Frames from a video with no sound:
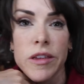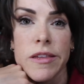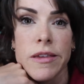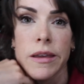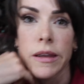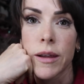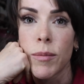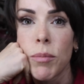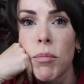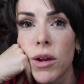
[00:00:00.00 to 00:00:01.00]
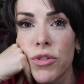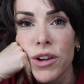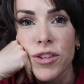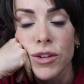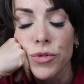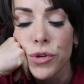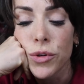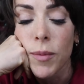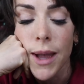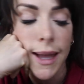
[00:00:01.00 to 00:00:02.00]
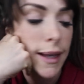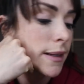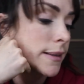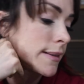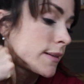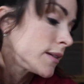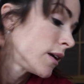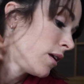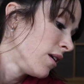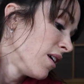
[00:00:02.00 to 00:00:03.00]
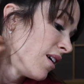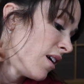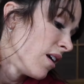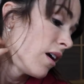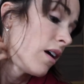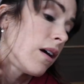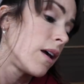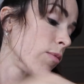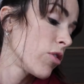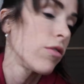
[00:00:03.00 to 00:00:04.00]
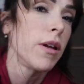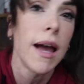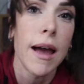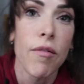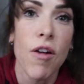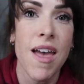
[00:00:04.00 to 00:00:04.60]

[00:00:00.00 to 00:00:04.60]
you can see, I'm in my dressing room and I'm just gonna have